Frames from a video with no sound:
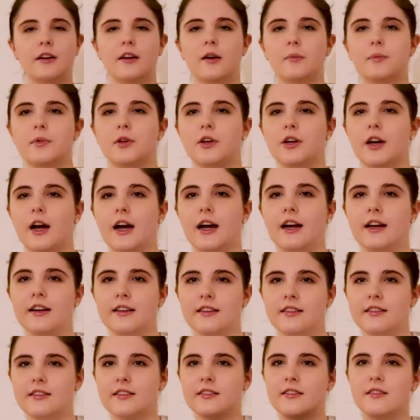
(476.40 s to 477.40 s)
up, you
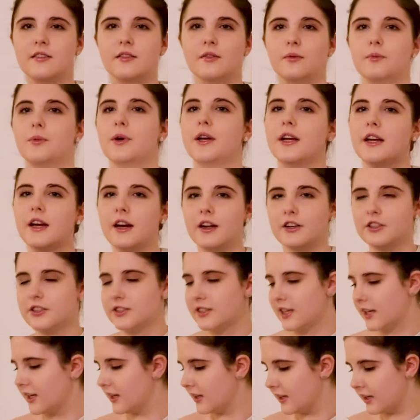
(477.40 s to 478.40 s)
guys. We are just
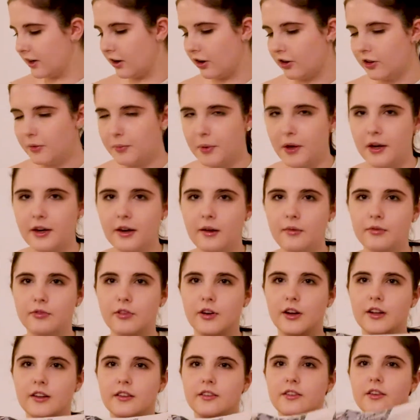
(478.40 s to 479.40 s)
killing it on the button up
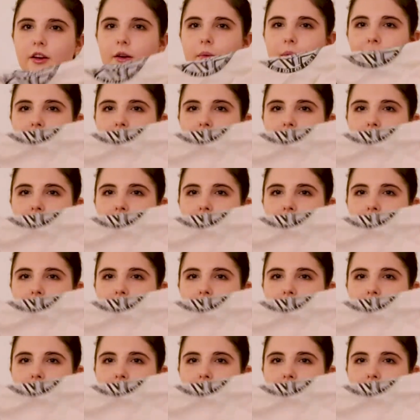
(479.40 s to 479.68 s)
front. So we